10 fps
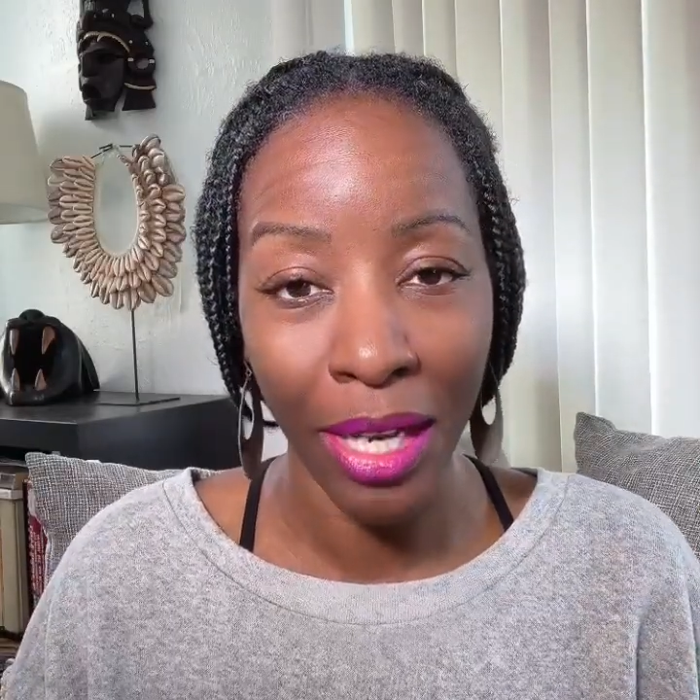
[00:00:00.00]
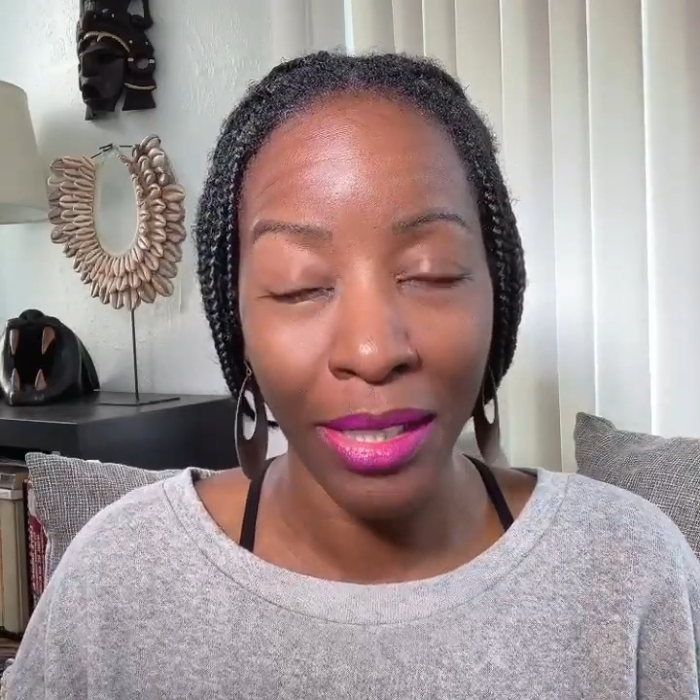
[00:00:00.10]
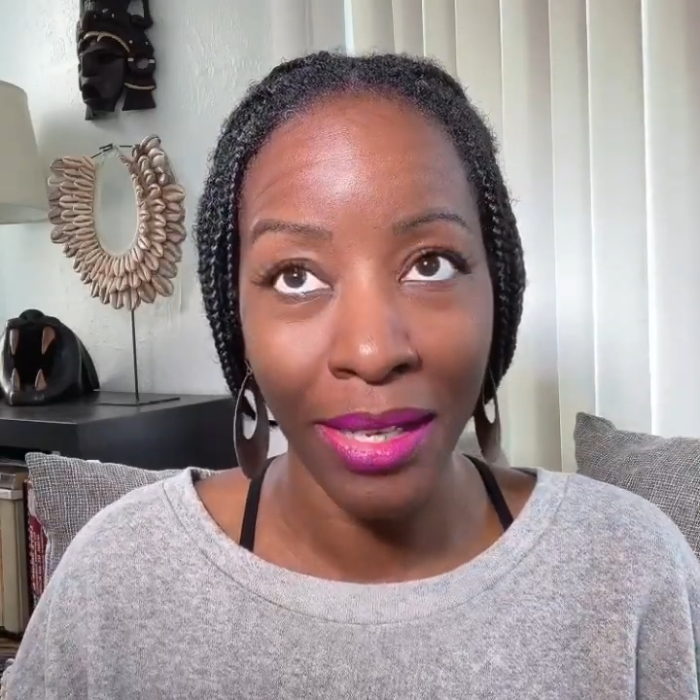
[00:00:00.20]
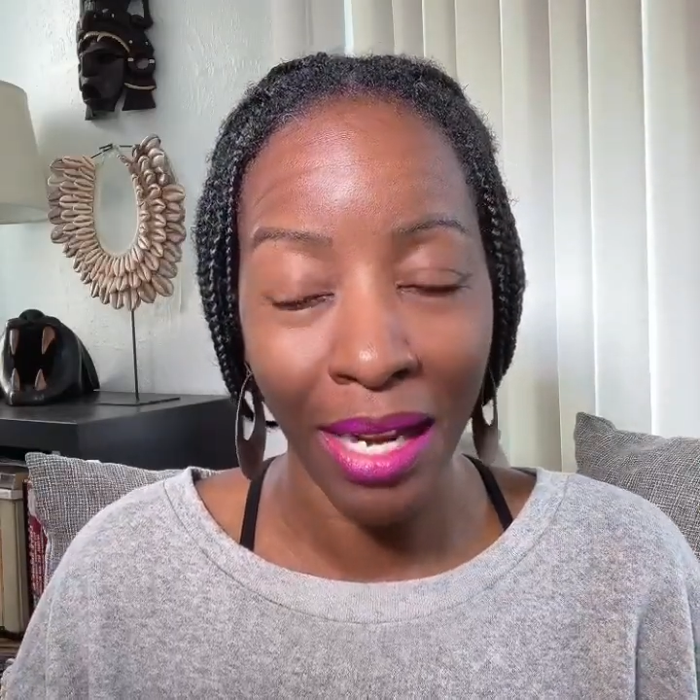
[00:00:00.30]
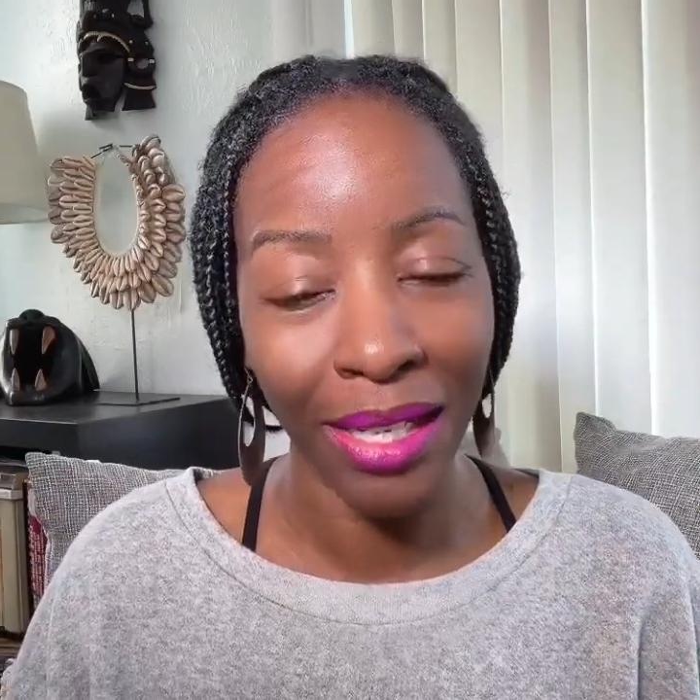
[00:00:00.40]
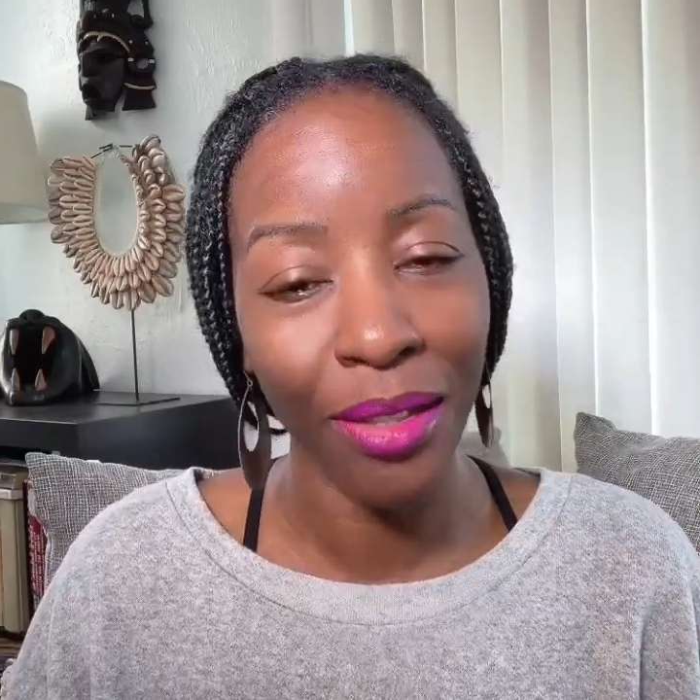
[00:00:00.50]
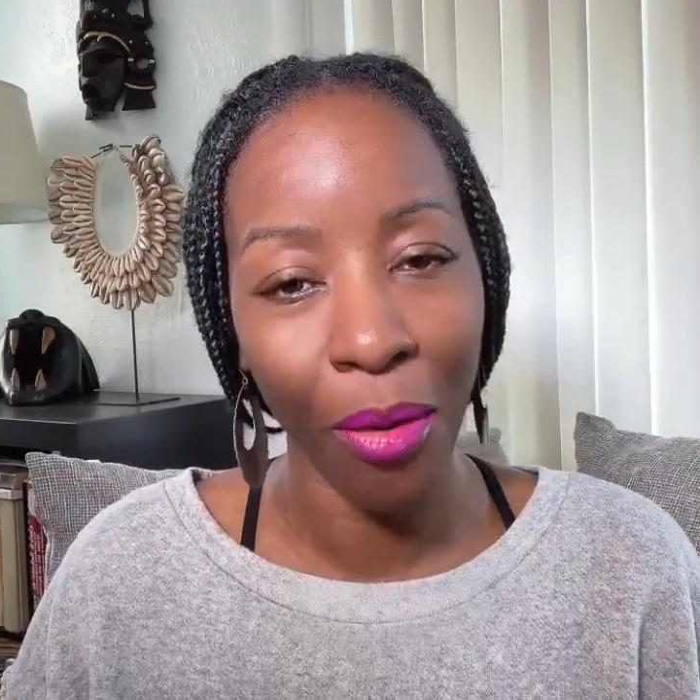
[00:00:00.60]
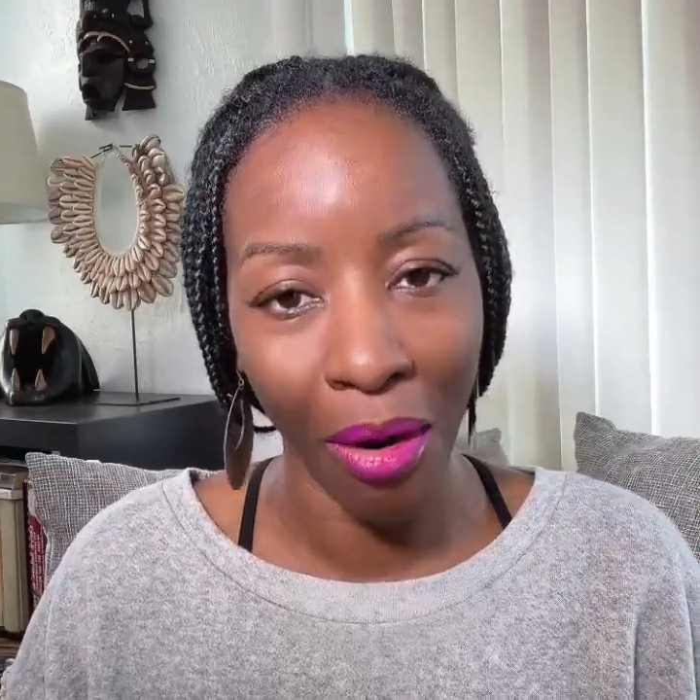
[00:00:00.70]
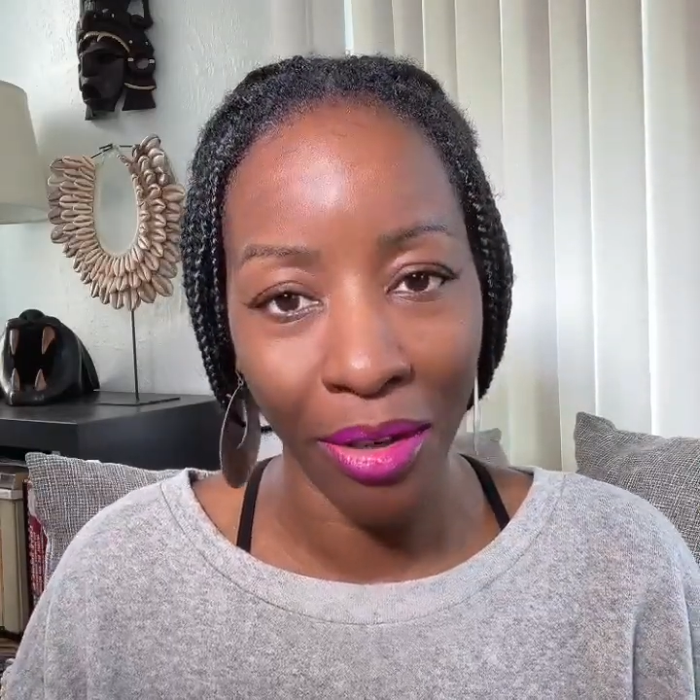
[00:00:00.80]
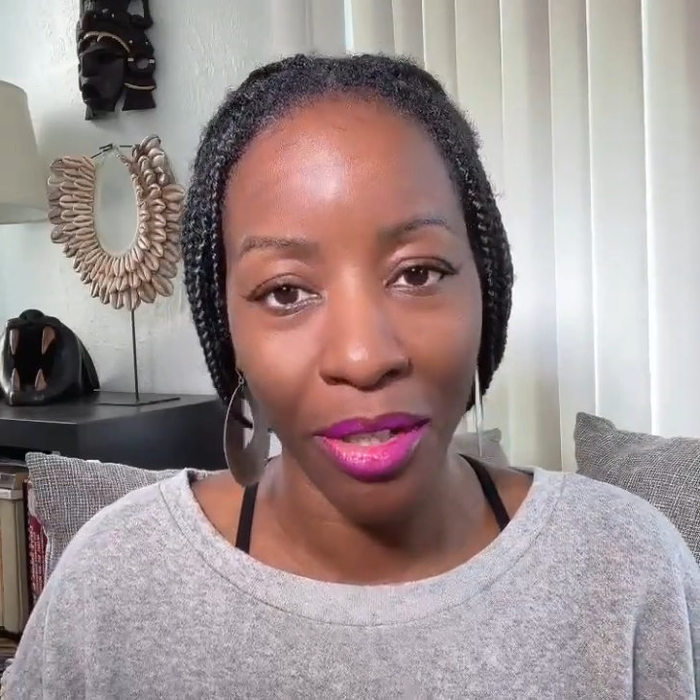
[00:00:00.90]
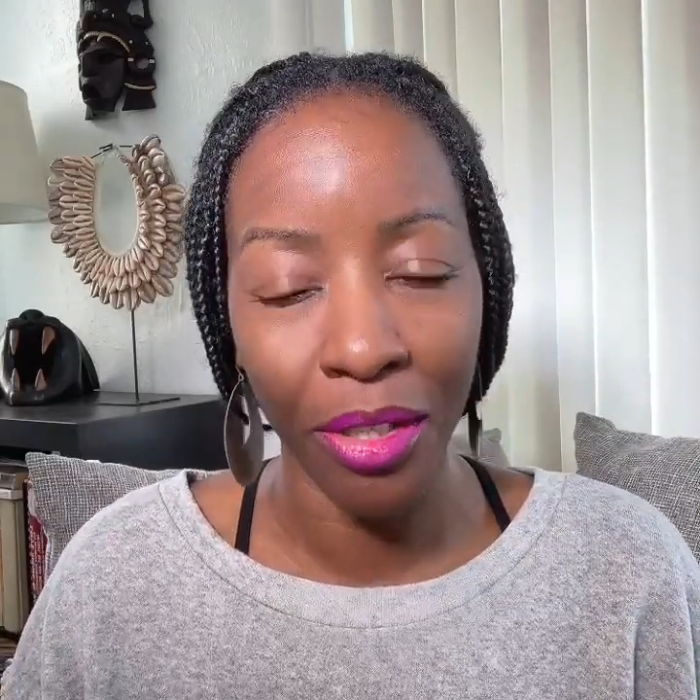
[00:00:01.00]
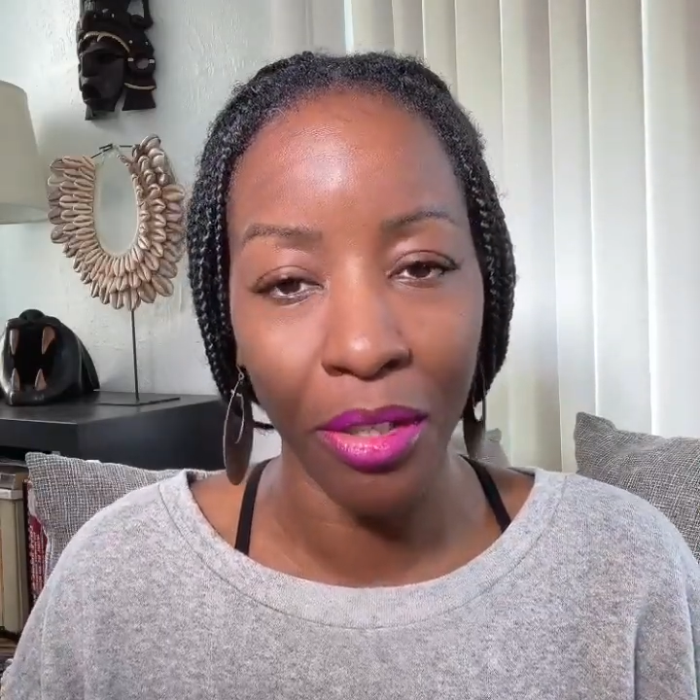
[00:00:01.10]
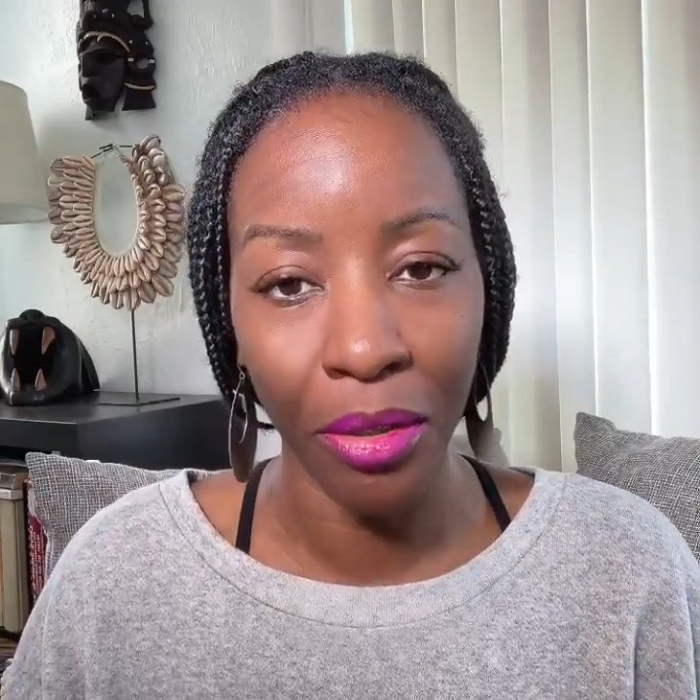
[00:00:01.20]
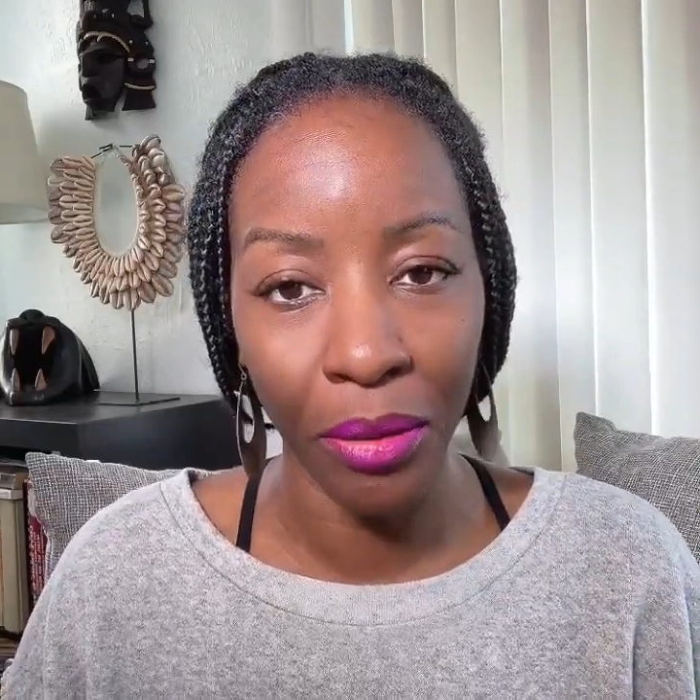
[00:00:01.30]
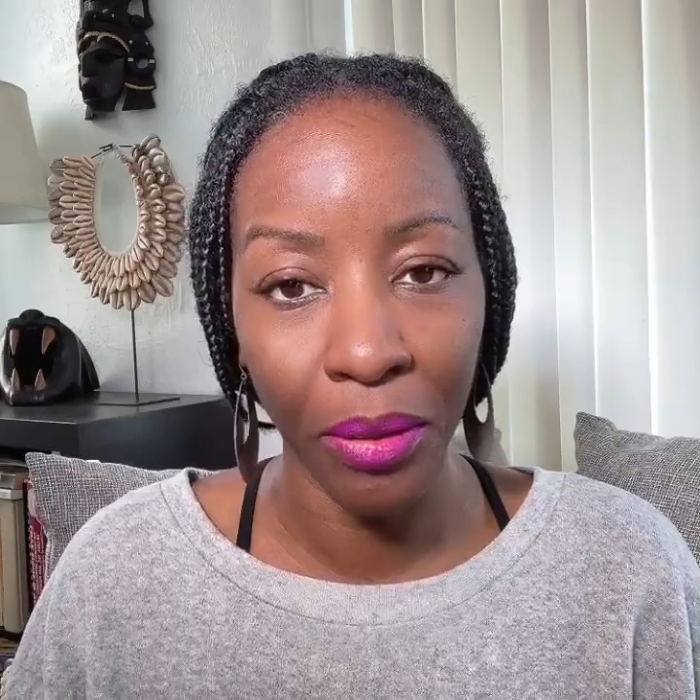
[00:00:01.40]
It's not so hard to
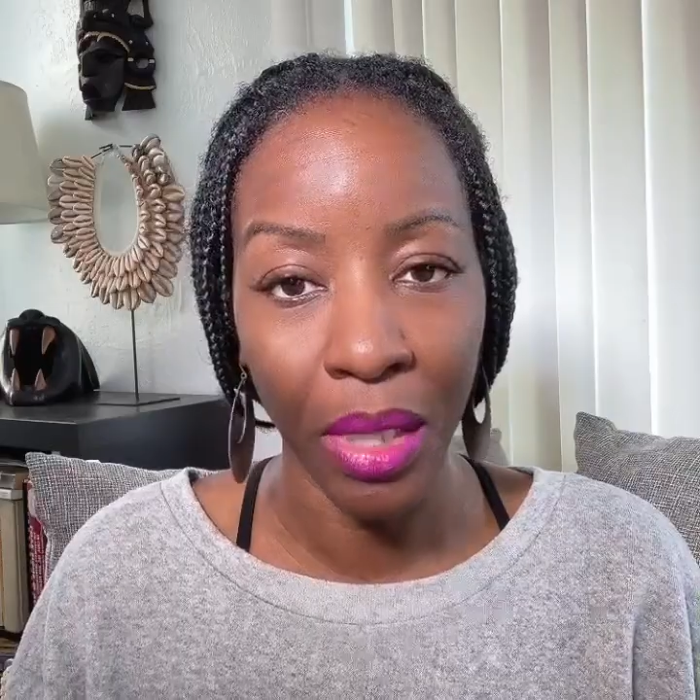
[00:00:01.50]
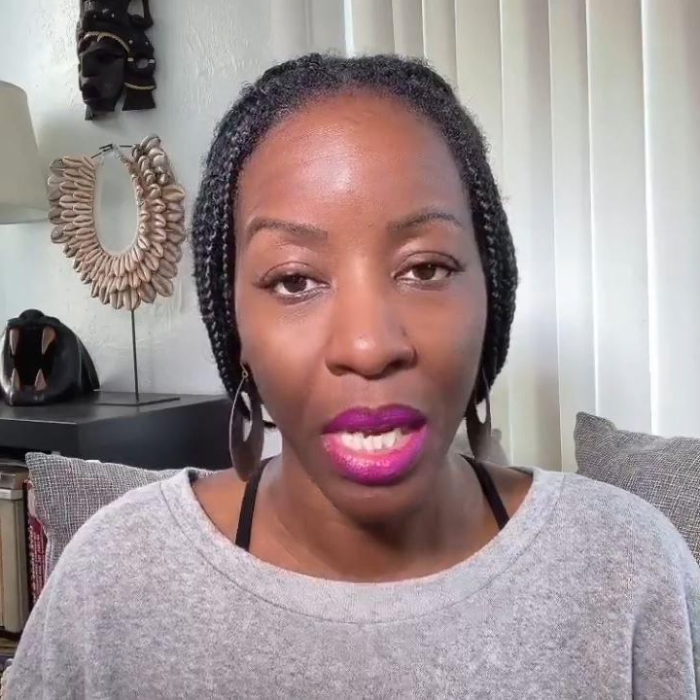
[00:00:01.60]
do.